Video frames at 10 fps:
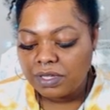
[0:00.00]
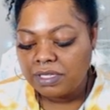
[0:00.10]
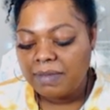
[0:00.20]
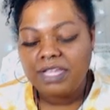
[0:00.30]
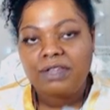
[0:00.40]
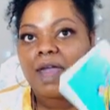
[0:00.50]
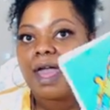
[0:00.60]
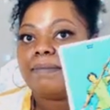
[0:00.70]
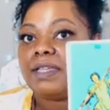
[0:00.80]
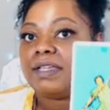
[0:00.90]
to make you
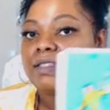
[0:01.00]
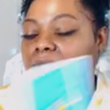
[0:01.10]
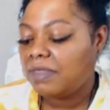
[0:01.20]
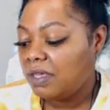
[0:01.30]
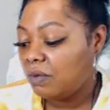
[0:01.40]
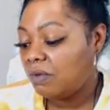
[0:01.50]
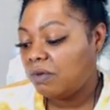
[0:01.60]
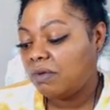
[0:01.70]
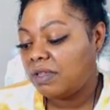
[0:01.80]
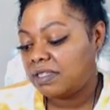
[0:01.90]
happy. It's something,
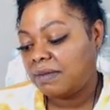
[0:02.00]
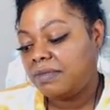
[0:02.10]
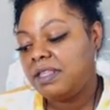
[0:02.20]
ooh, it's something